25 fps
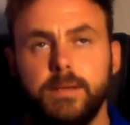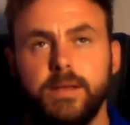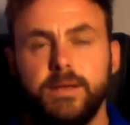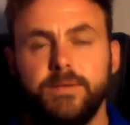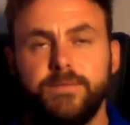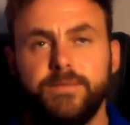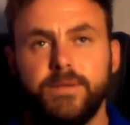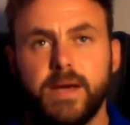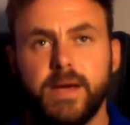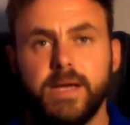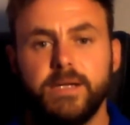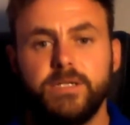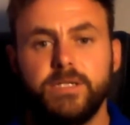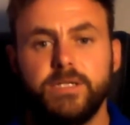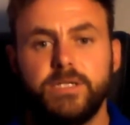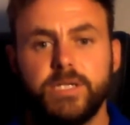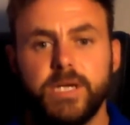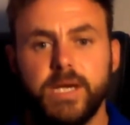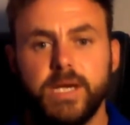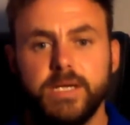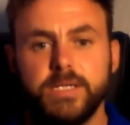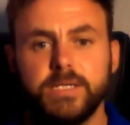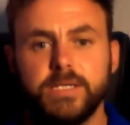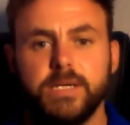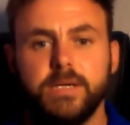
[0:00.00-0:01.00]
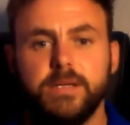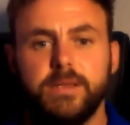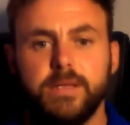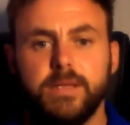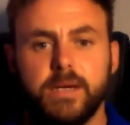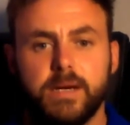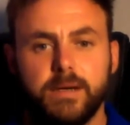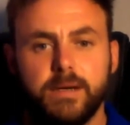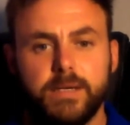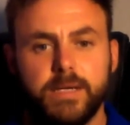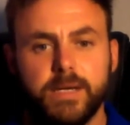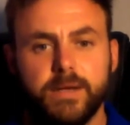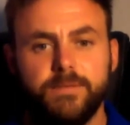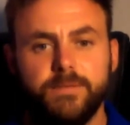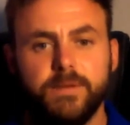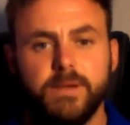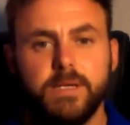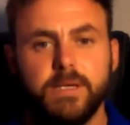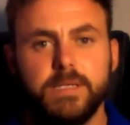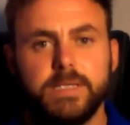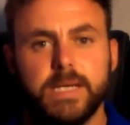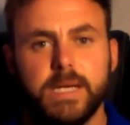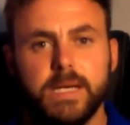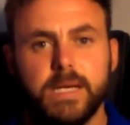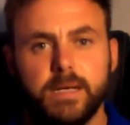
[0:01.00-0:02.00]
if I had to change anything, I'd
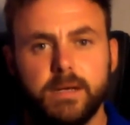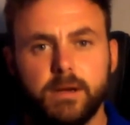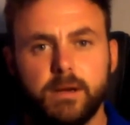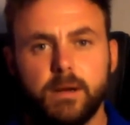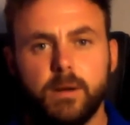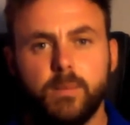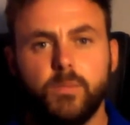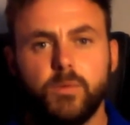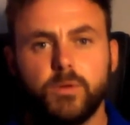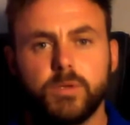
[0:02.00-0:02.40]
definitely take a lot